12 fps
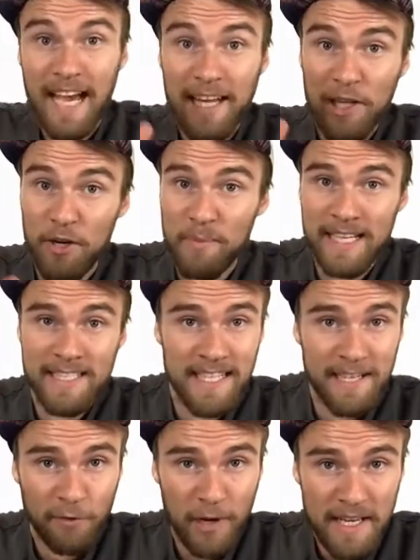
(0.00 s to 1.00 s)
Hello my
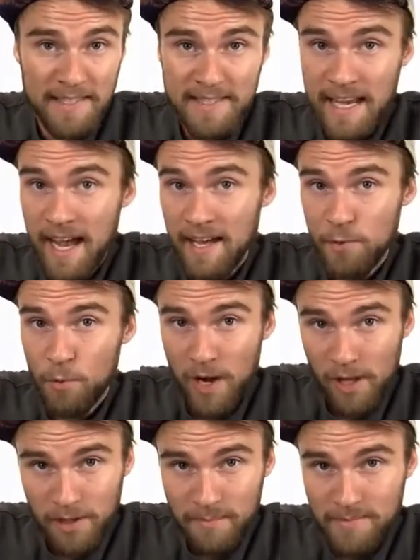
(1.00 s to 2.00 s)
dear friends and
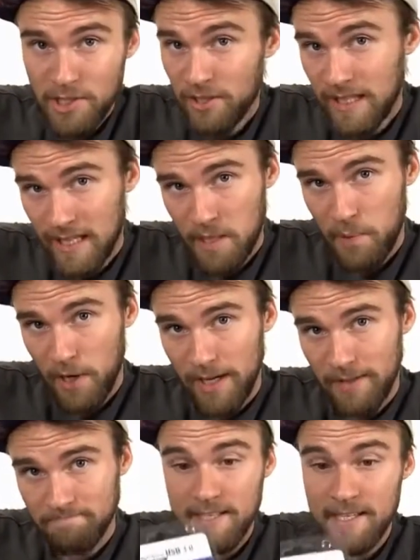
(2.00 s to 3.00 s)
welcome to
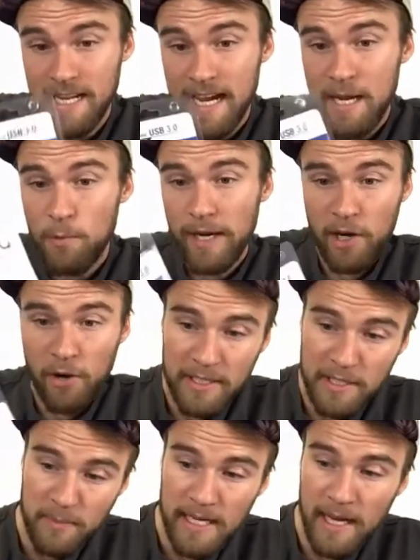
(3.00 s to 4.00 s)
Geekbyte. Today we're
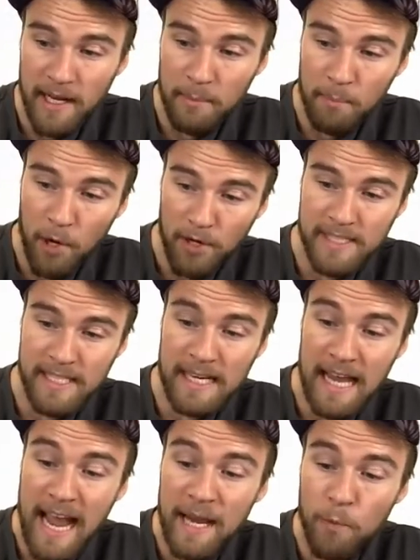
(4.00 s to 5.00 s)
going to be
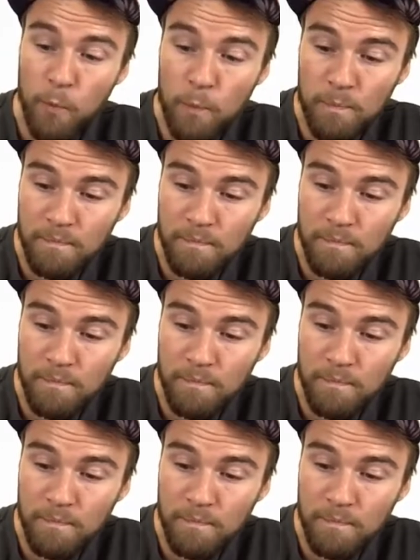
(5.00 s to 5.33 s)
unboxing I